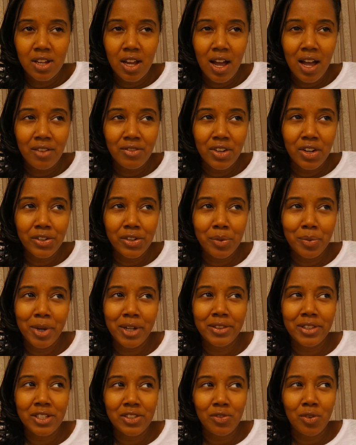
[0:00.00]
Now, I've known
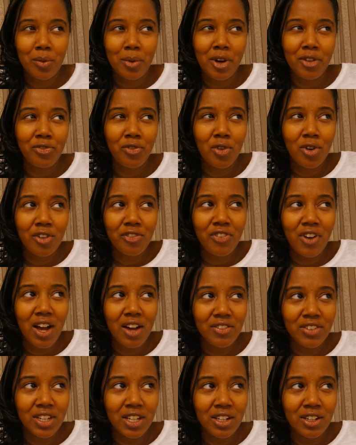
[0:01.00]
about this for about 4 or
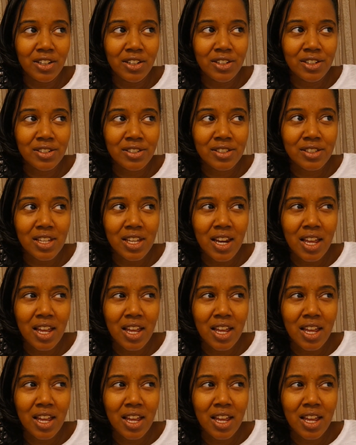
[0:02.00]
5 years,